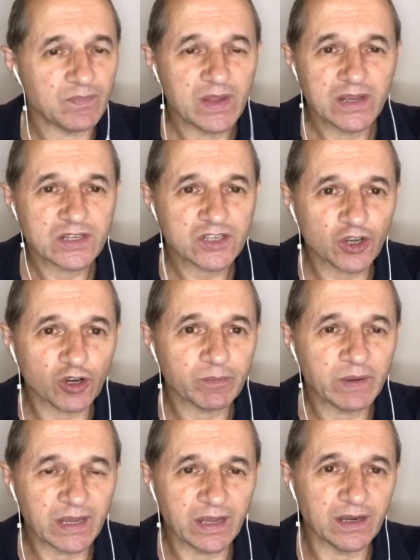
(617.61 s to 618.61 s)
stock
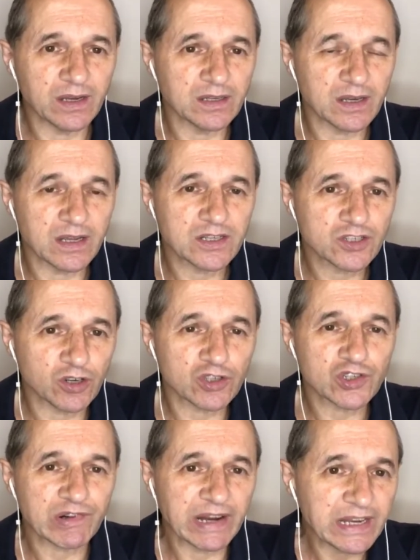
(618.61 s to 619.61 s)
picking and stock
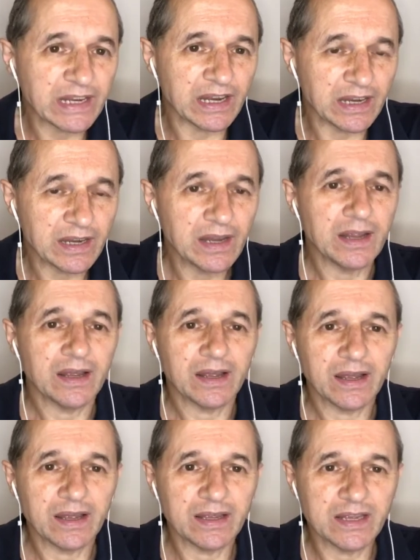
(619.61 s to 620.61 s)
trading,
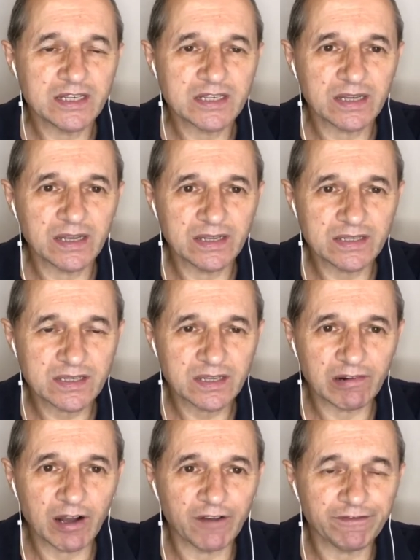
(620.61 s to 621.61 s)

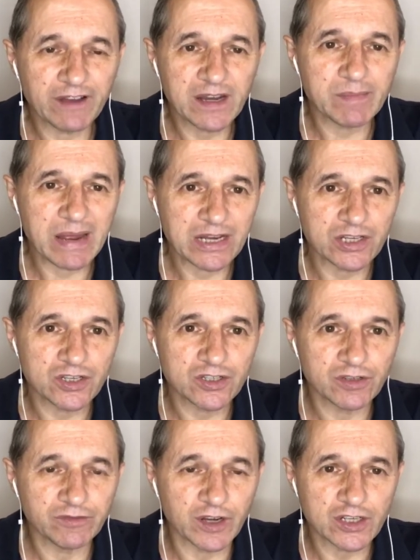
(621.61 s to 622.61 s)
there are fund managers
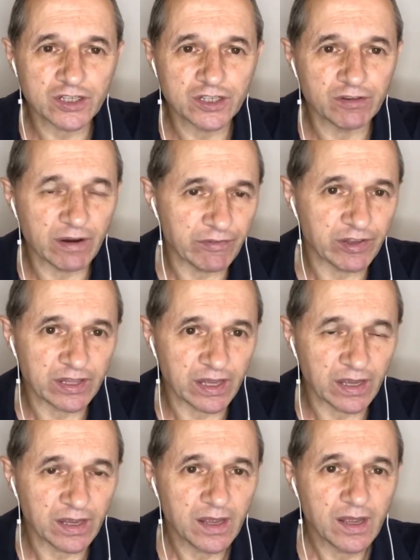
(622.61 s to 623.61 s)
who virtually do
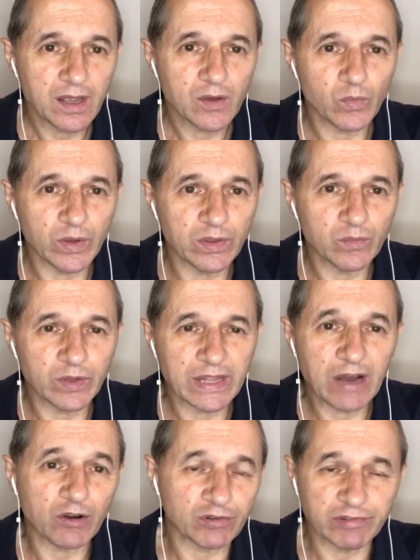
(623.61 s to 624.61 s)
everything with
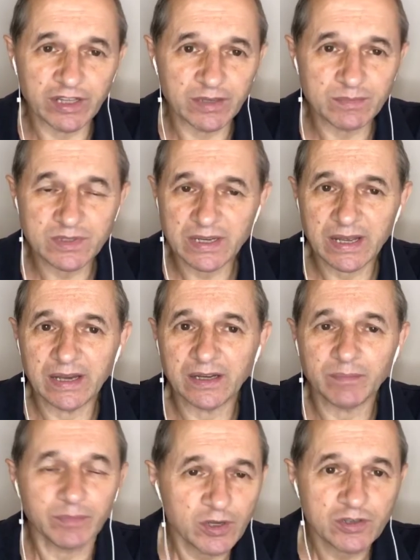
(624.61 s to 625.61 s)
algorithms and
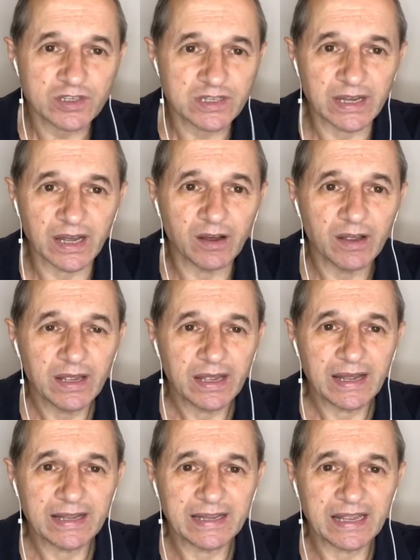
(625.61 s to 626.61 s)
computers now,
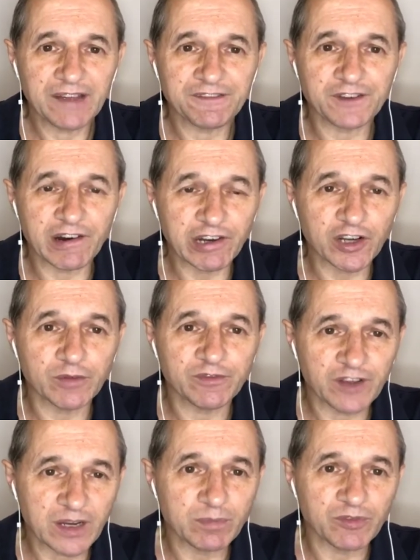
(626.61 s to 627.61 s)
and they have very good
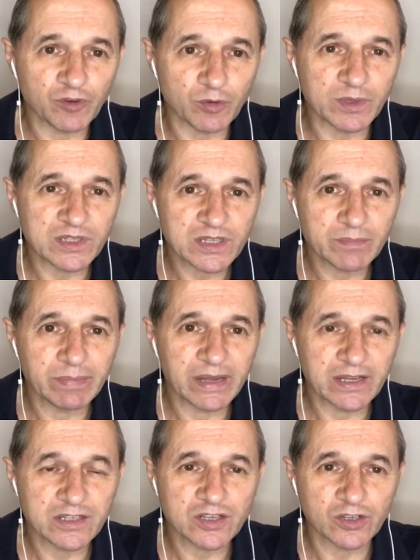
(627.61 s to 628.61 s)
fund performance
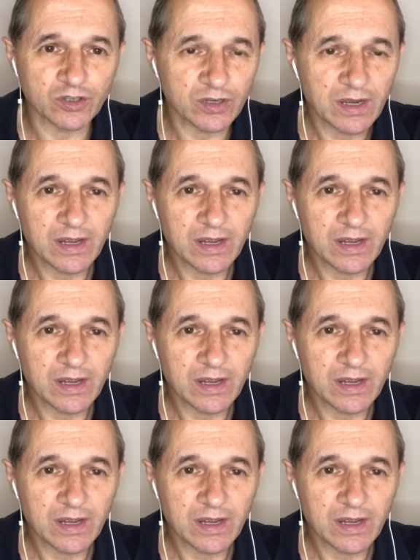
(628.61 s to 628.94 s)
compared to